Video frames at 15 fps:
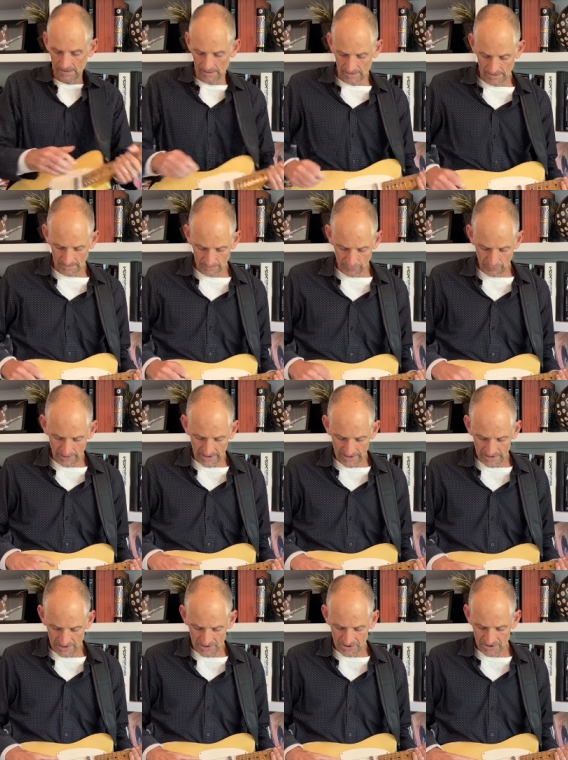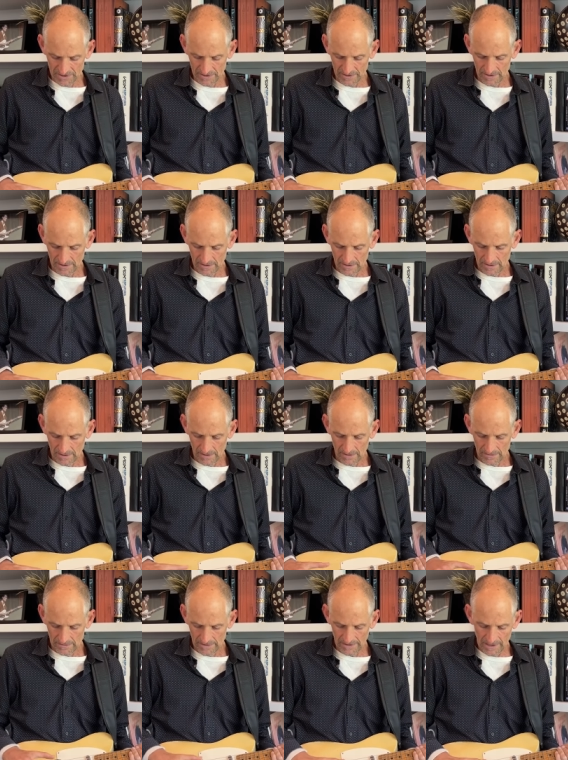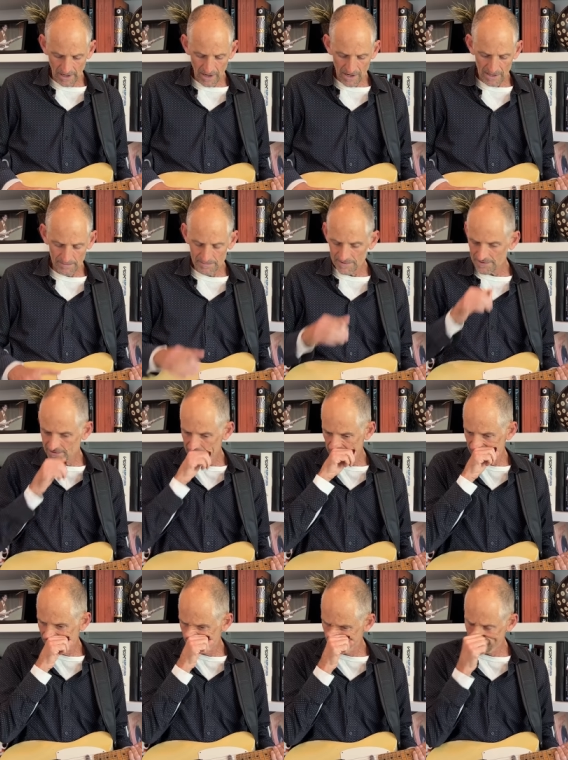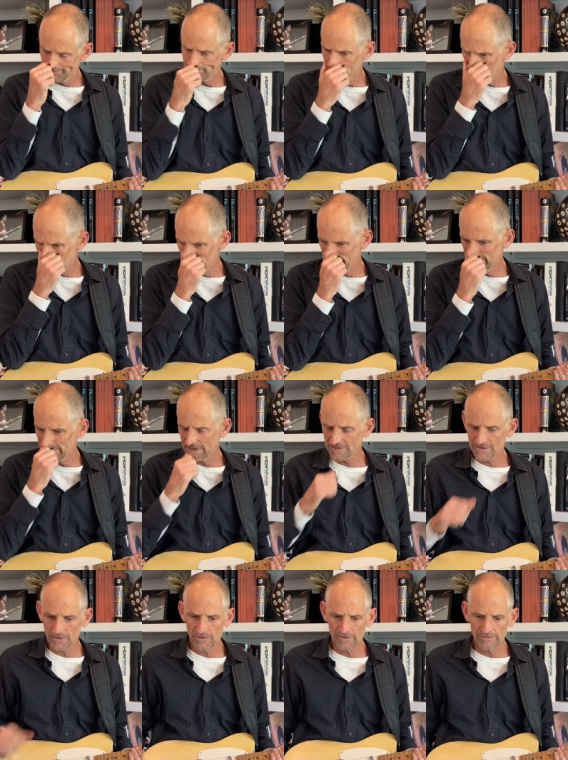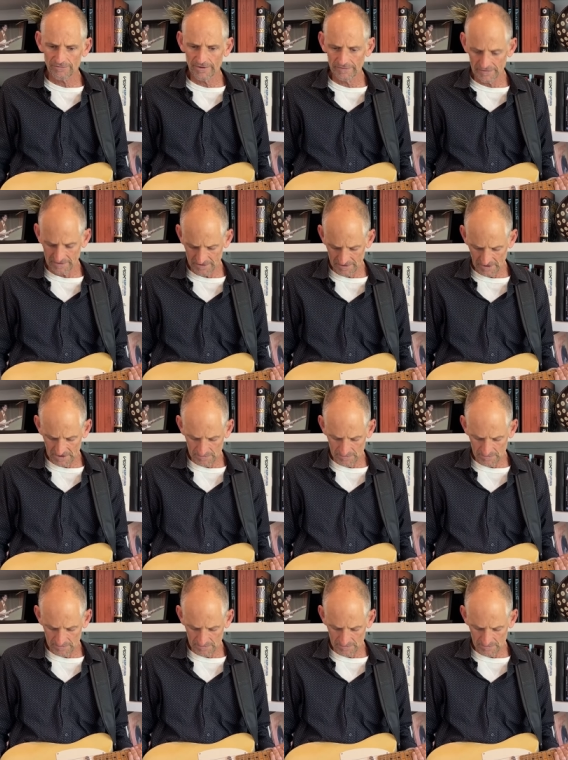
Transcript: the bridge, the knobs. I think that's all the 56